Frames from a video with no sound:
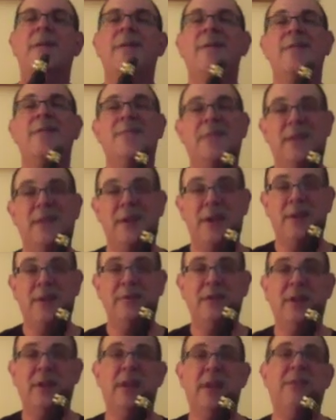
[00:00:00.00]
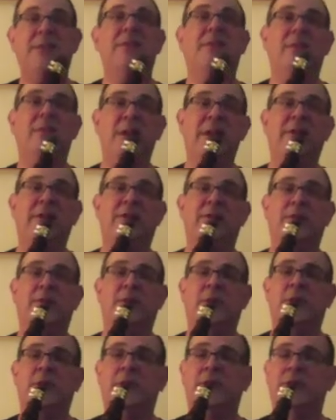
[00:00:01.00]
And then after that, the last
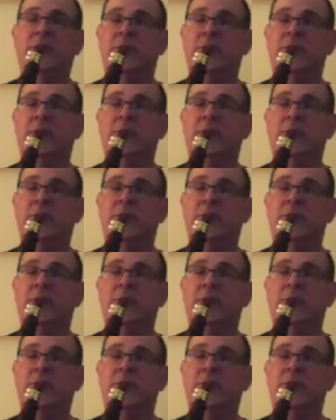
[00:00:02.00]
three notes.